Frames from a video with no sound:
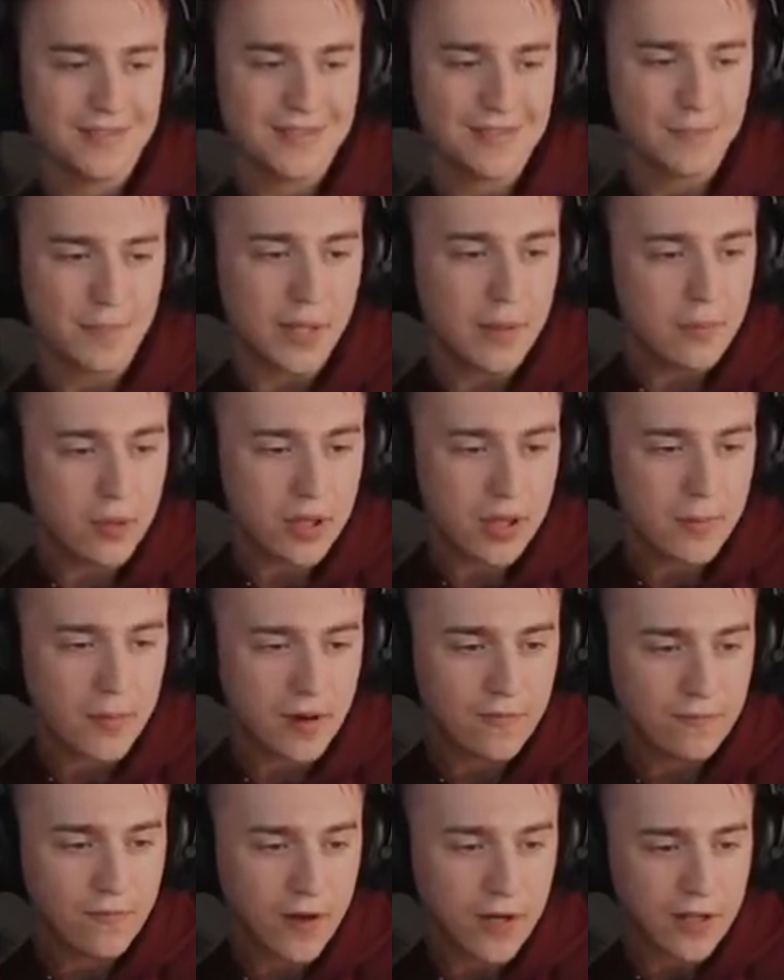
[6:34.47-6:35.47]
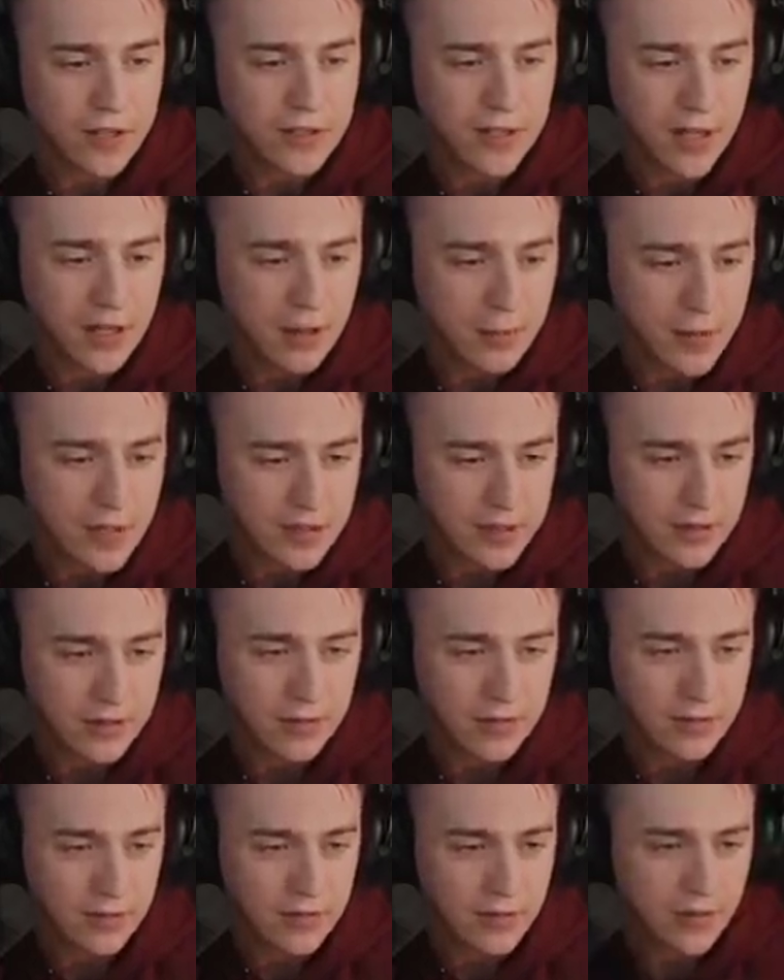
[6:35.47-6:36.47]
People keep on fucking telling me
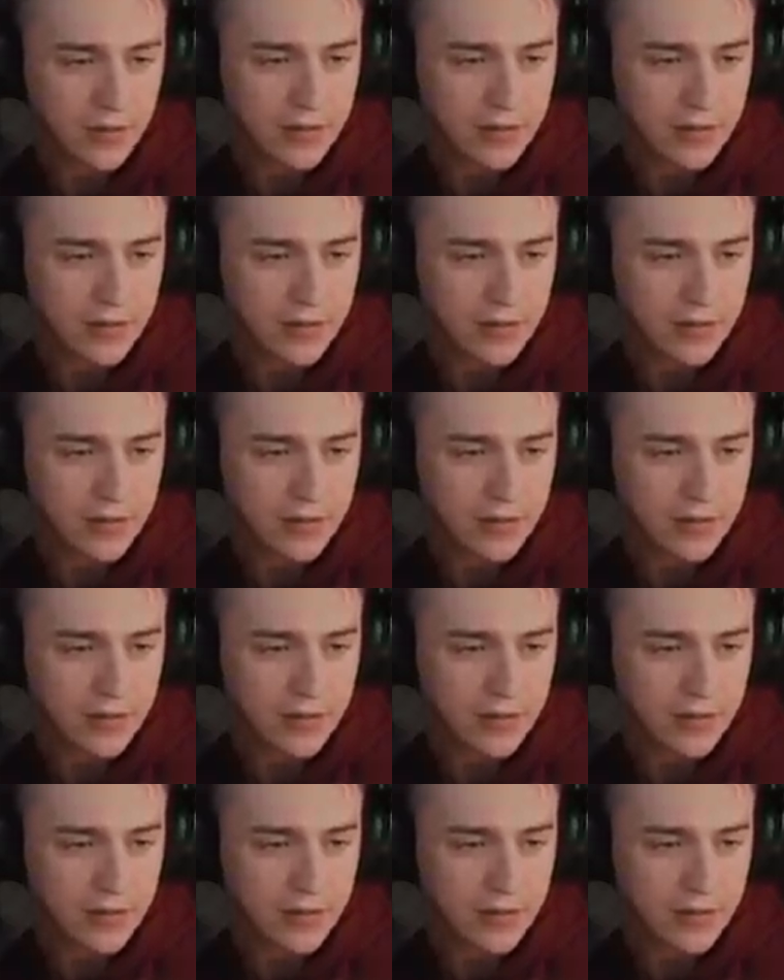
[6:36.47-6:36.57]
to,